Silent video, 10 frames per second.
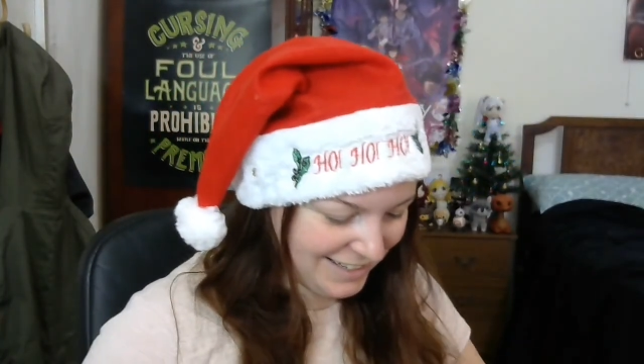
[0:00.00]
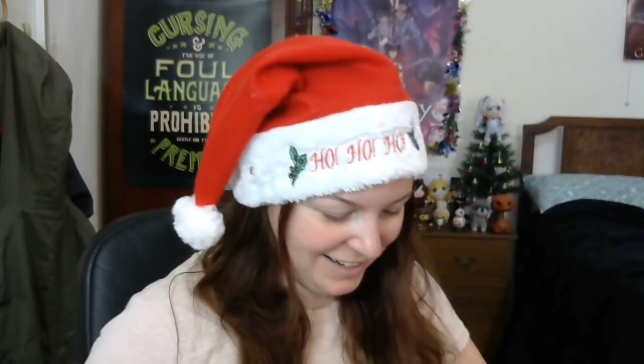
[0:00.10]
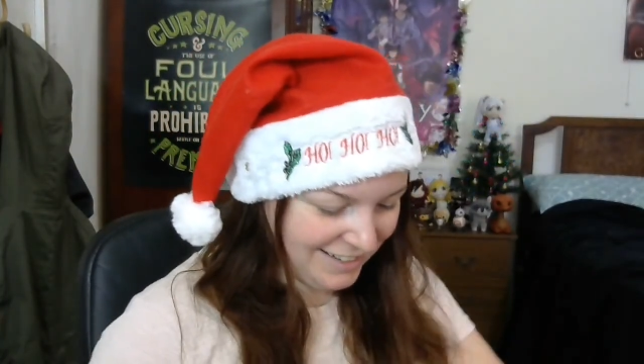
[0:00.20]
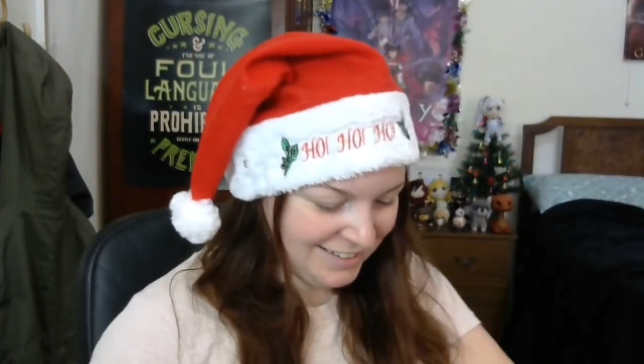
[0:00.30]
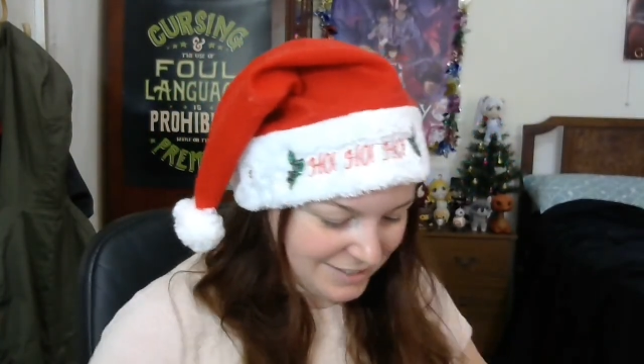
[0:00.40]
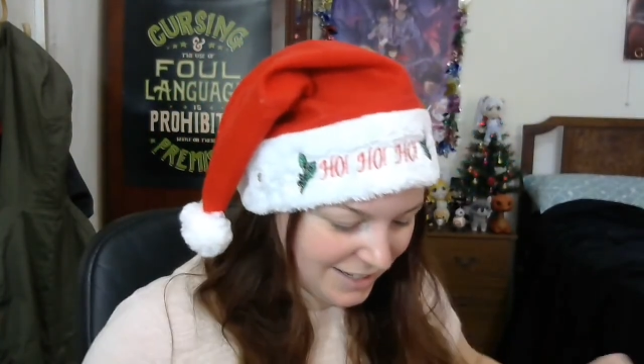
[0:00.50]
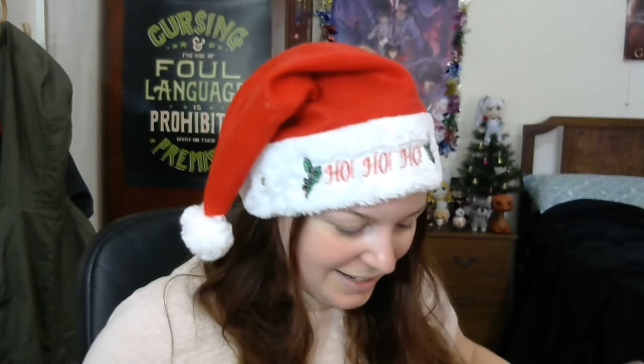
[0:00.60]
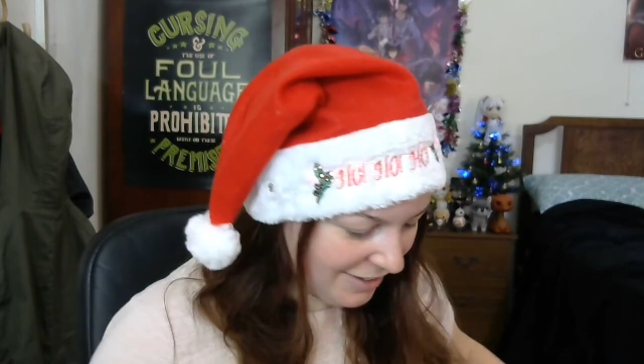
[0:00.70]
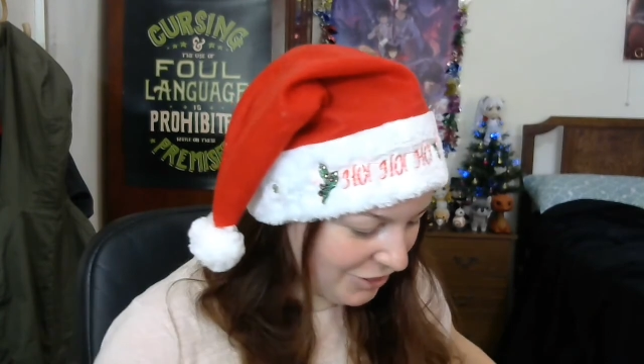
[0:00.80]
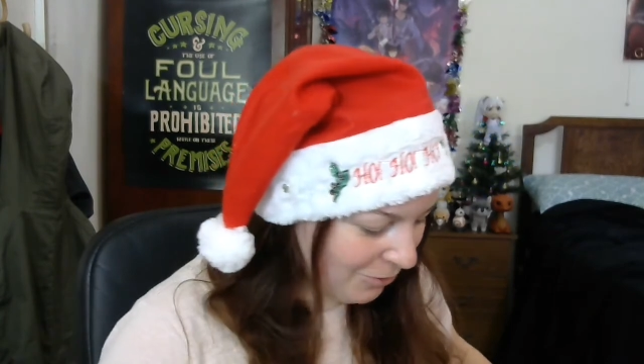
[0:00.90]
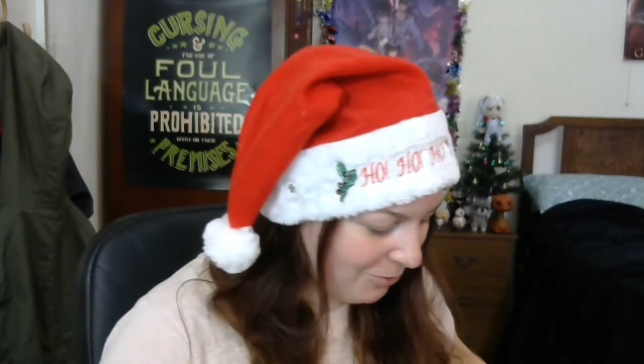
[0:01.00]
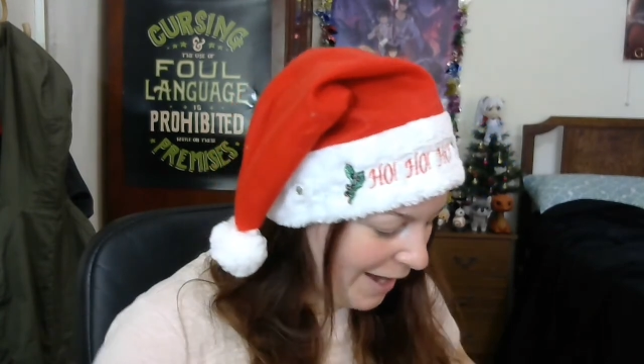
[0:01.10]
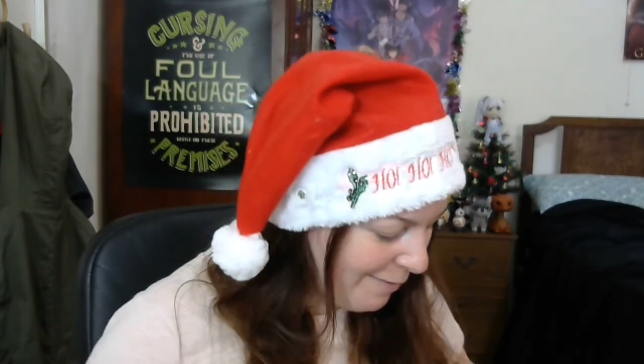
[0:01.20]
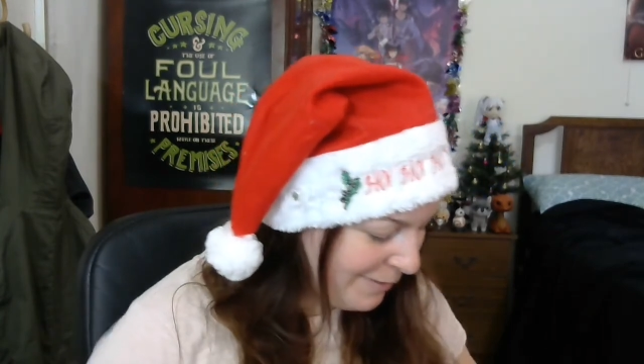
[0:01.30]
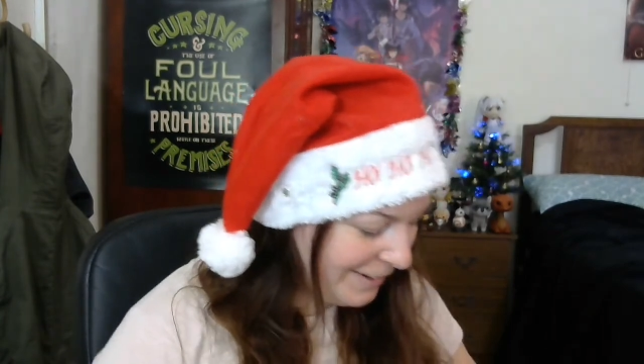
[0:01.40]
card. Check out the
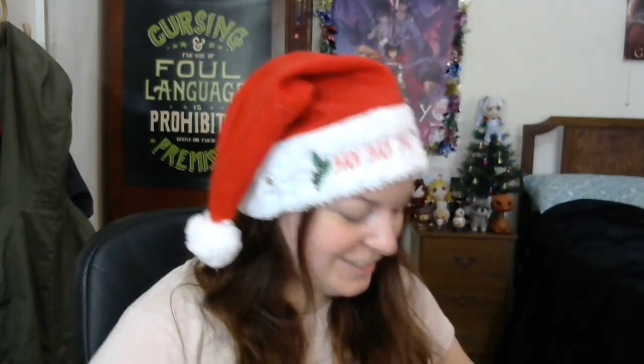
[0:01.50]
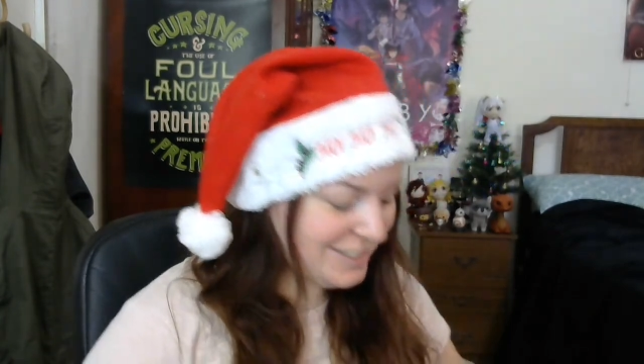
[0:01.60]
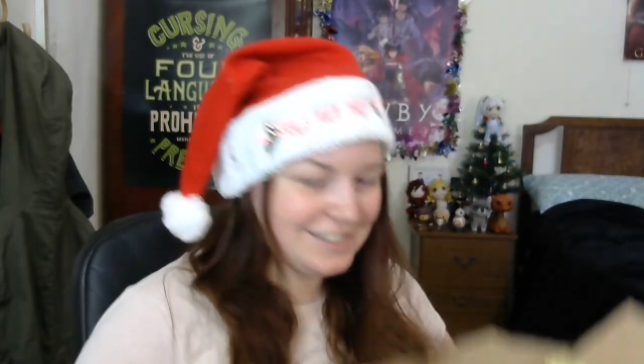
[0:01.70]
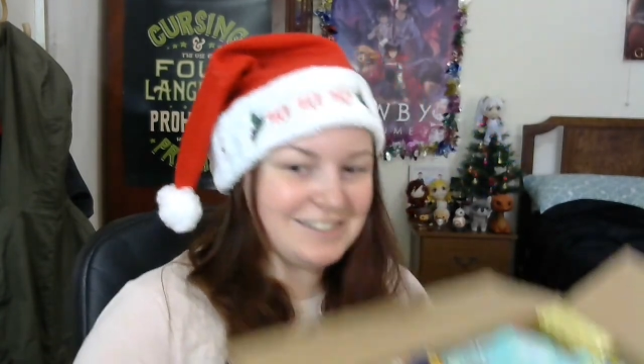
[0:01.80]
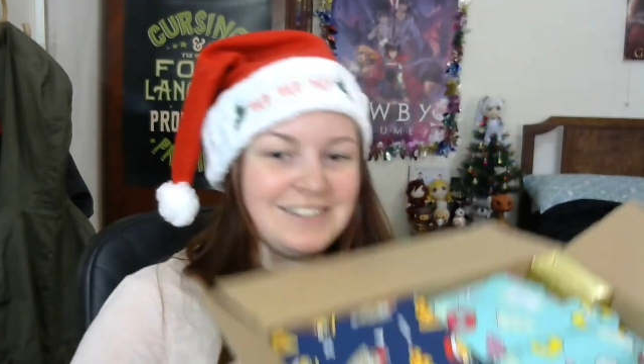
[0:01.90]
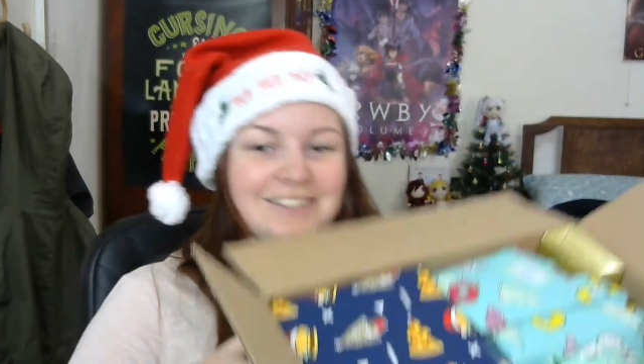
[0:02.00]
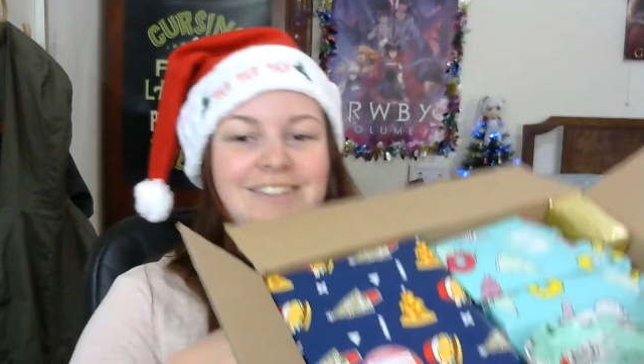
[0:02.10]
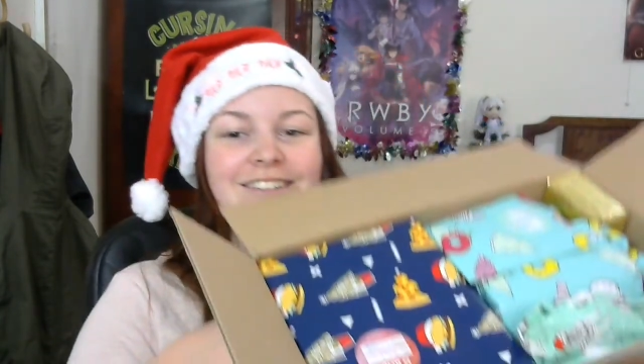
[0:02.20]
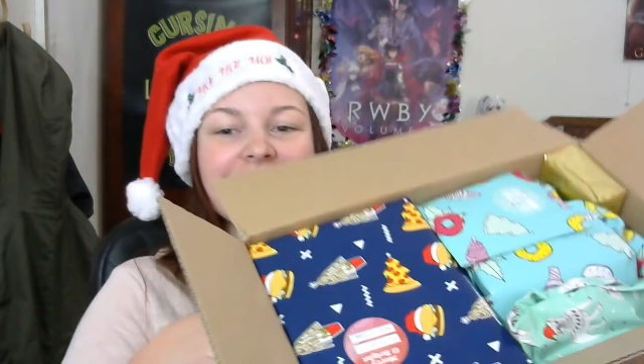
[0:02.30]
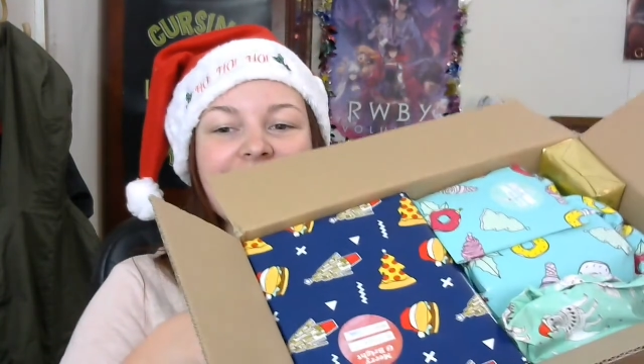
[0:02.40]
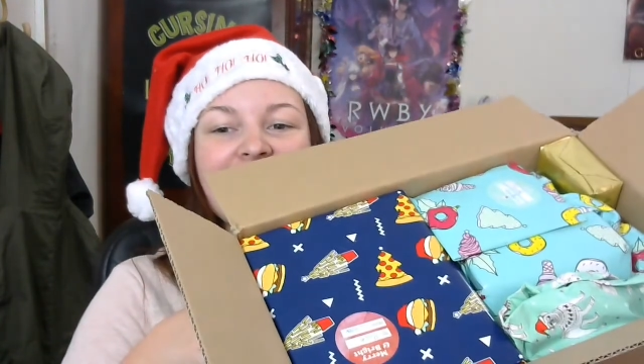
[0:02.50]
wrapping she's used.